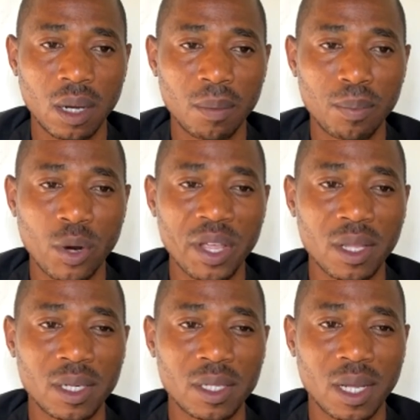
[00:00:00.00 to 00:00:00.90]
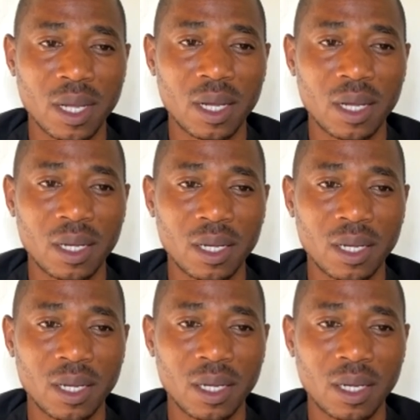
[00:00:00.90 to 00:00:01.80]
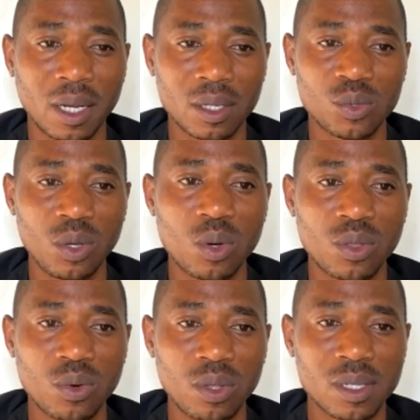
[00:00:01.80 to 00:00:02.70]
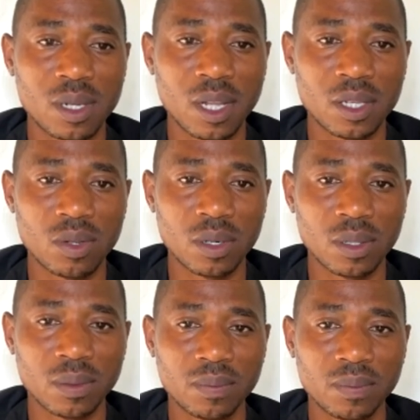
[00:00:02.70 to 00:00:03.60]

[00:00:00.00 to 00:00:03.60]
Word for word: I'm praying that uh, as we go through this lesson